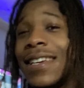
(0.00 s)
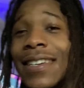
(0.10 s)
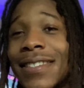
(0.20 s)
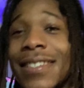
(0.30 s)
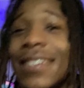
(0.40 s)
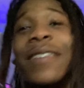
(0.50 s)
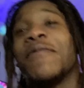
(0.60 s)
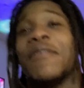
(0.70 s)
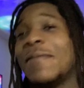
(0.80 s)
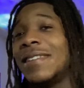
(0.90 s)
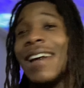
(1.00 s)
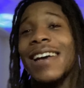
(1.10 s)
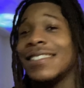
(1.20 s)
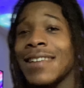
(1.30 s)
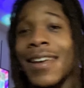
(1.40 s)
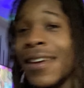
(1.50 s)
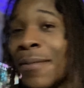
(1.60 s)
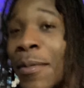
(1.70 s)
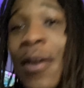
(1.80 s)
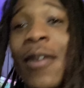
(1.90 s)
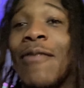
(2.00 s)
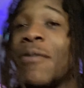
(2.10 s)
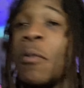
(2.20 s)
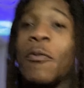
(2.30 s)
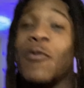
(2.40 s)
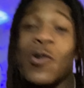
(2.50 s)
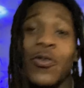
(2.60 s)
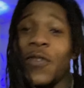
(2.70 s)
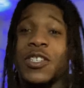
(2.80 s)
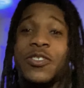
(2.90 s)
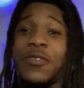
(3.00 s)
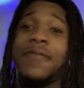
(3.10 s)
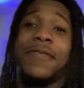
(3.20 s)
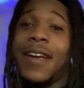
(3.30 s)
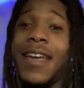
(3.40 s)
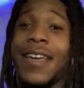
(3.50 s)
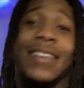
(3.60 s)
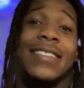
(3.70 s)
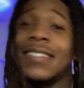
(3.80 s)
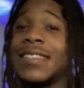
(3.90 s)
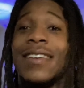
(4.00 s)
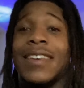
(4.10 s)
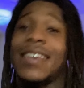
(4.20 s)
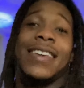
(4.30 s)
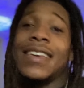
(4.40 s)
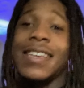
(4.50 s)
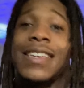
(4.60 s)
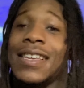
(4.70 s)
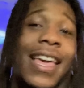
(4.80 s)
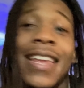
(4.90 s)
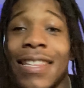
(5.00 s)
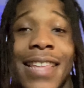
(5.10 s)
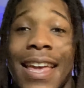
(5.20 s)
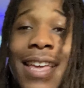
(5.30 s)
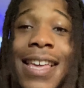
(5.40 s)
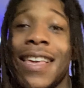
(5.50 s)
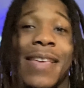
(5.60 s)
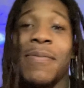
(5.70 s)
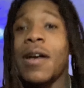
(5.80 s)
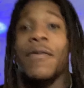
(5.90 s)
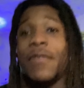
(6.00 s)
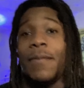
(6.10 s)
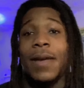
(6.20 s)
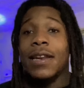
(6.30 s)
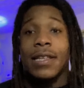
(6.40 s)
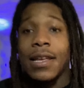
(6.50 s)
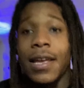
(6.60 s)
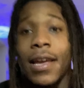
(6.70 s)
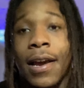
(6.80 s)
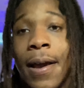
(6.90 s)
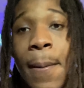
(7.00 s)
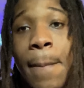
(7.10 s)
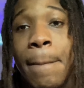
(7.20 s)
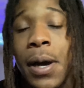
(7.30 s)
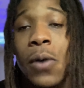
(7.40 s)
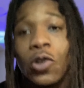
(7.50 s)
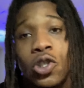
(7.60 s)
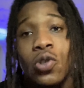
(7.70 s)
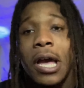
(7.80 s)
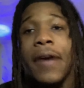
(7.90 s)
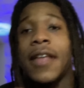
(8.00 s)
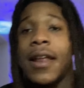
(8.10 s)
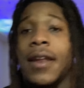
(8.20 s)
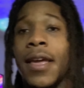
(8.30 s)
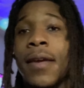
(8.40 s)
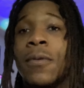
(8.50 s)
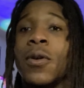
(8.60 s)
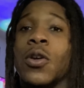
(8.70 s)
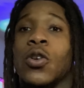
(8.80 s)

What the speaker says: things. It can come from a last name, from a motivational phrase, anything. It can come from anything. But once you have that name,